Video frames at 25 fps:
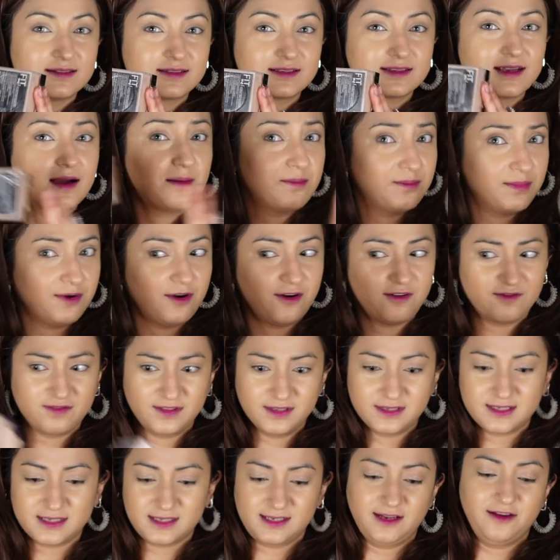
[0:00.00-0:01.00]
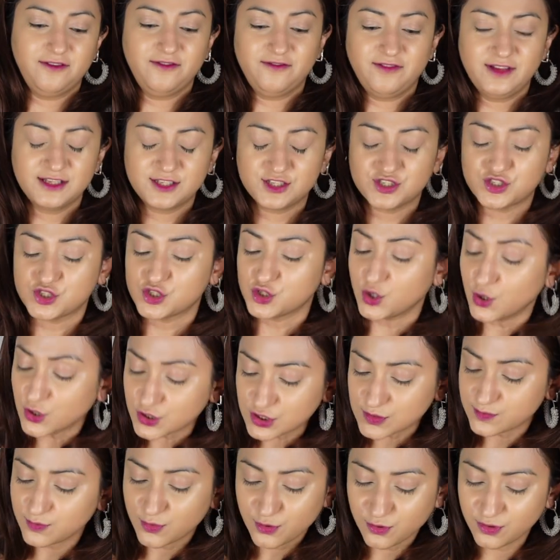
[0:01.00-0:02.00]
tub of this stuff. It's so
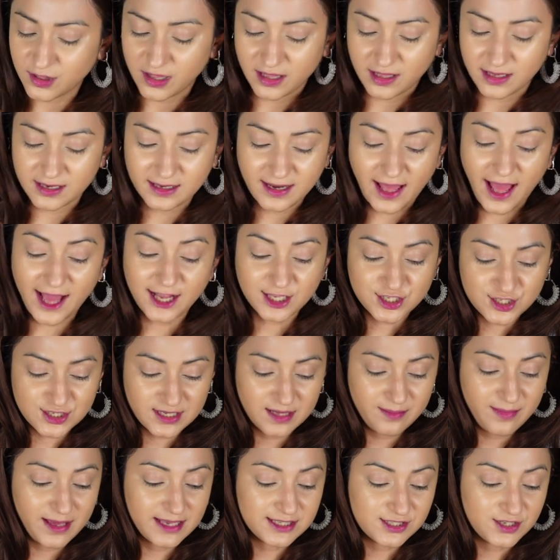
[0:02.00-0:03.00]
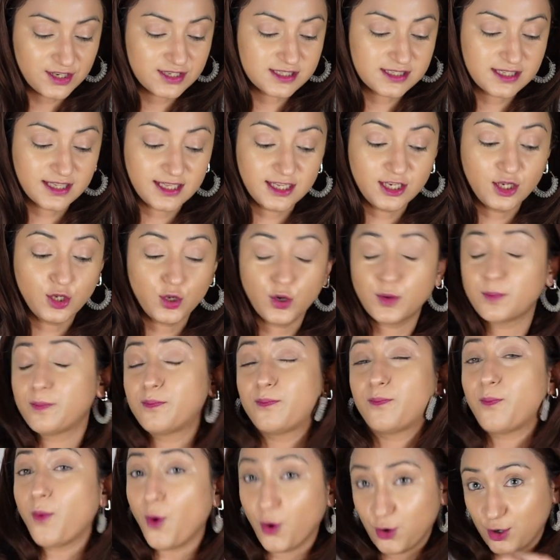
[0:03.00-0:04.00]
smoothing. It actually makes your skin look
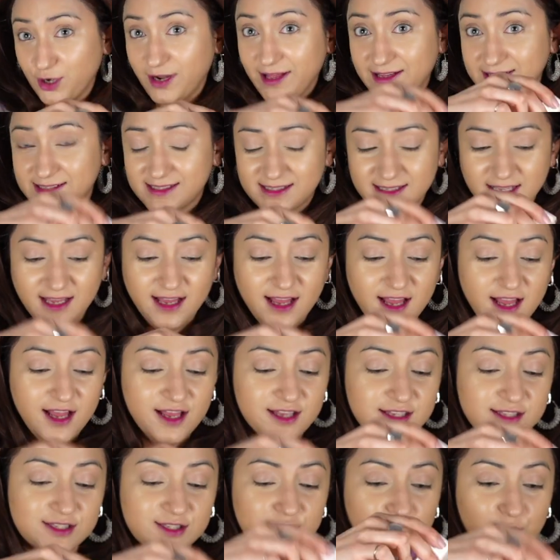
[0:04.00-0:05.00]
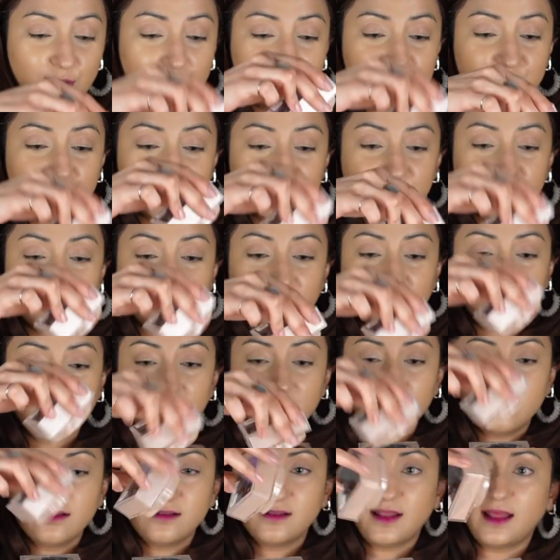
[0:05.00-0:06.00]
poreless. So I'm just
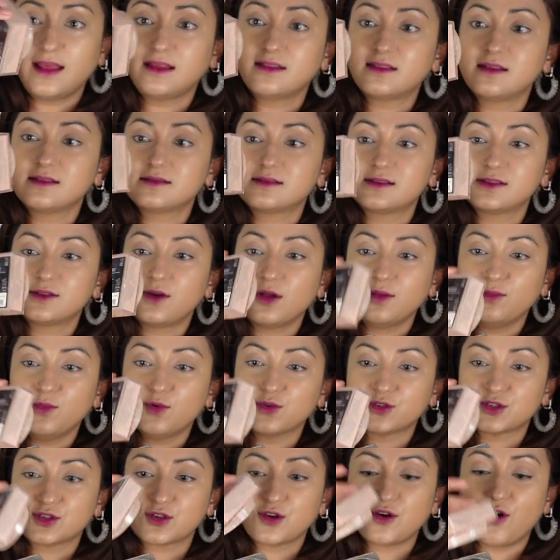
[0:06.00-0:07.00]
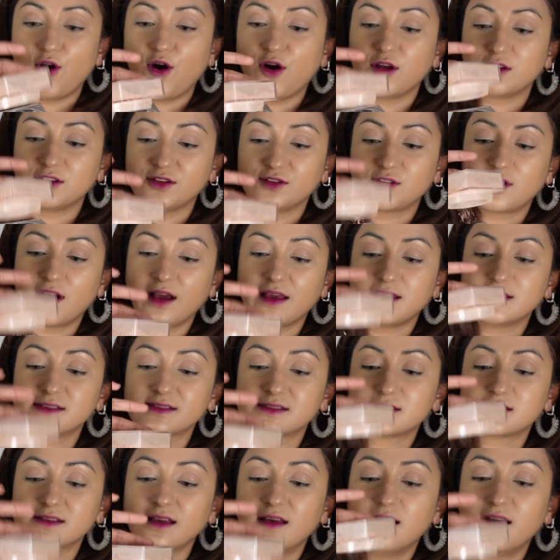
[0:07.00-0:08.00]
gonna, like, this is almost gone, you
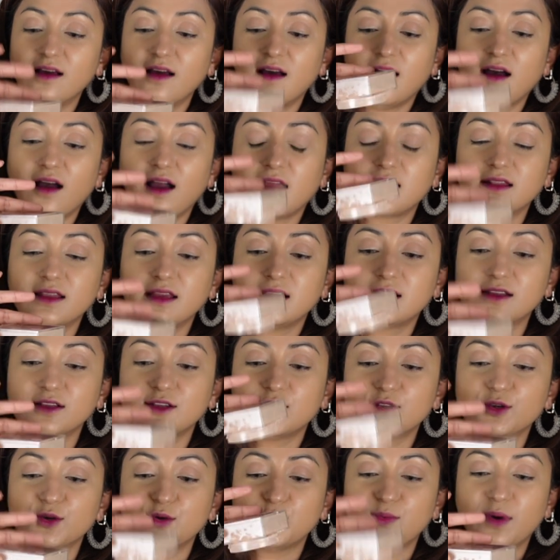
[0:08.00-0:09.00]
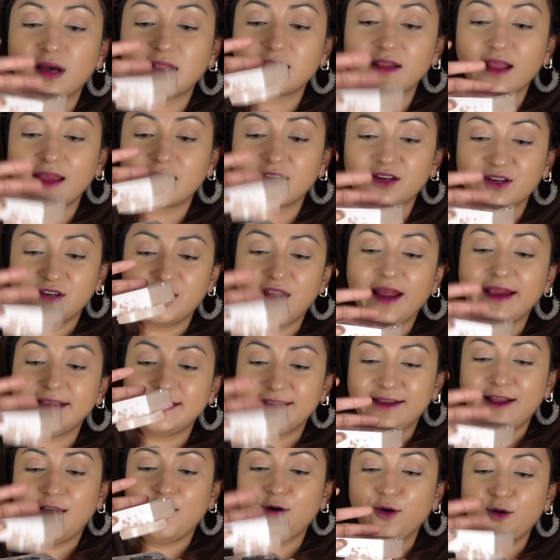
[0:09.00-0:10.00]
guys. I need a new one like
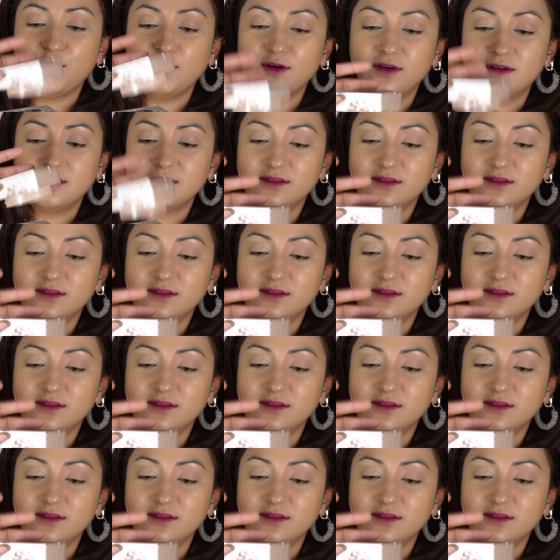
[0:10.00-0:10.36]
right now.